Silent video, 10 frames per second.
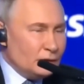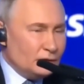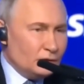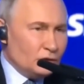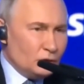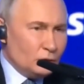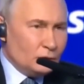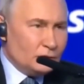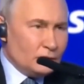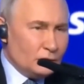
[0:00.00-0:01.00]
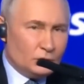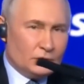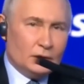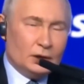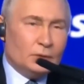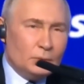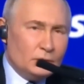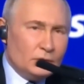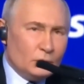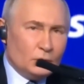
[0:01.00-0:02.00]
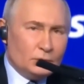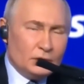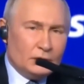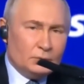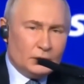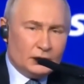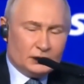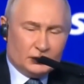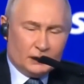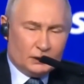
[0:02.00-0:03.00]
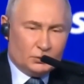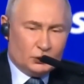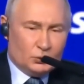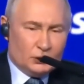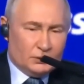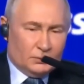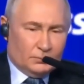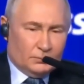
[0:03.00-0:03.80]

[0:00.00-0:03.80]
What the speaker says: These tools are going to keep evolving because everyone